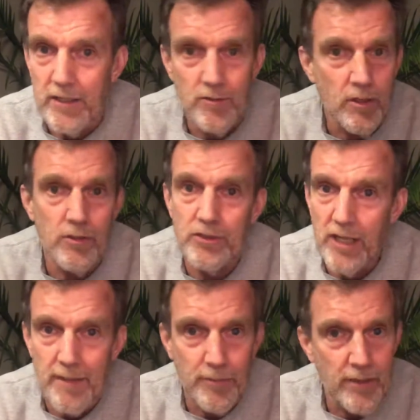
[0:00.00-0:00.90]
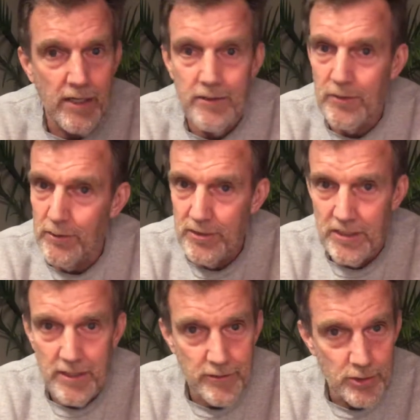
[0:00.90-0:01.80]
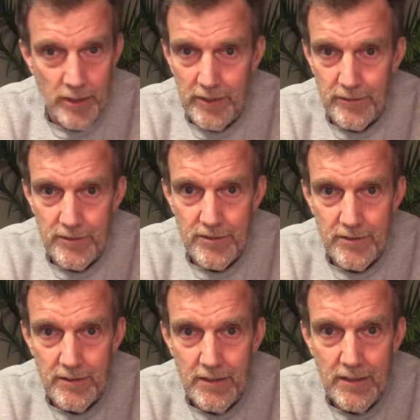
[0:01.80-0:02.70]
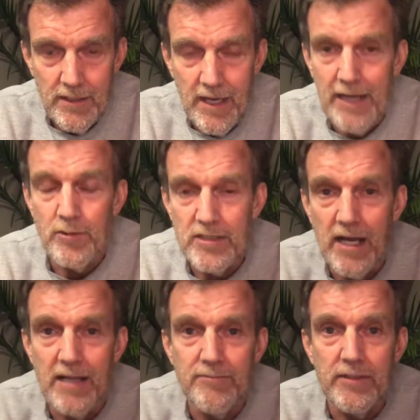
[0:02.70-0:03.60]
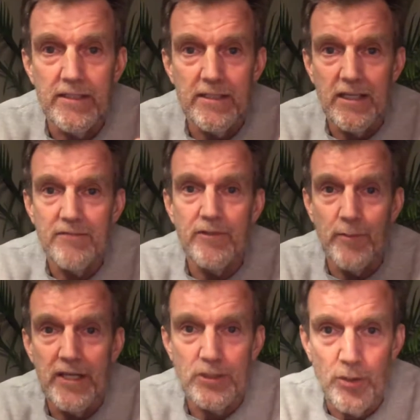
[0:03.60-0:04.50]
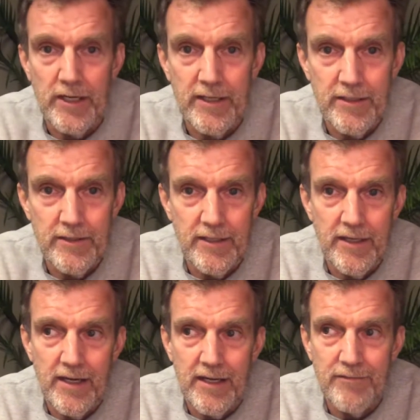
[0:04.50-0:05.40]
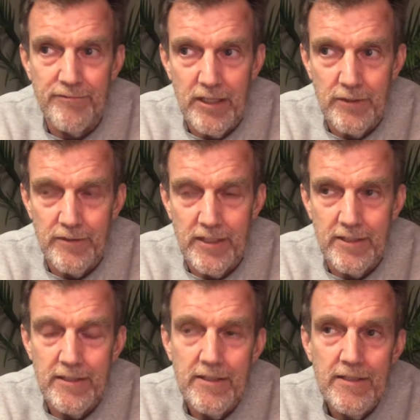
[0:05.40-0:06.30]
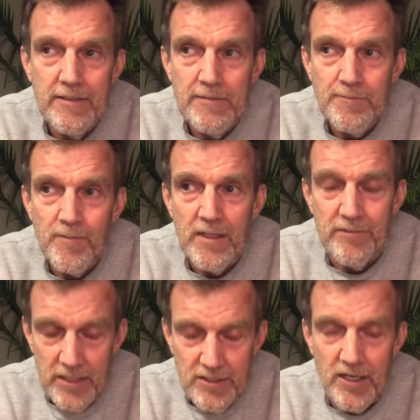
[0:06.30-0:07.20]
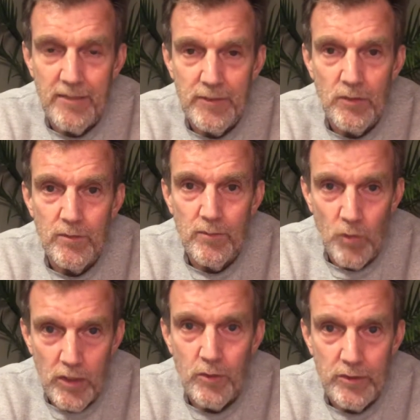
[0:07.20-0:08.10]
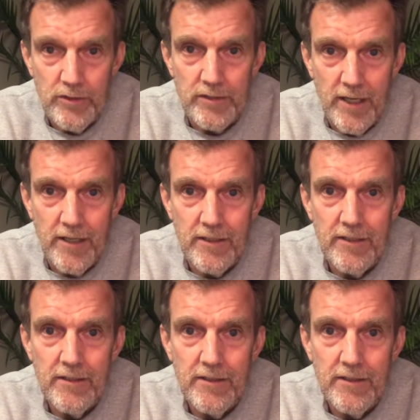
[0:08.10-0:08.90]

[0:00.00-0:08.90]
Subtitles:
Go shop around, go see other trainers. I was confident enough in my training that I felt that if they saw me work with their dog,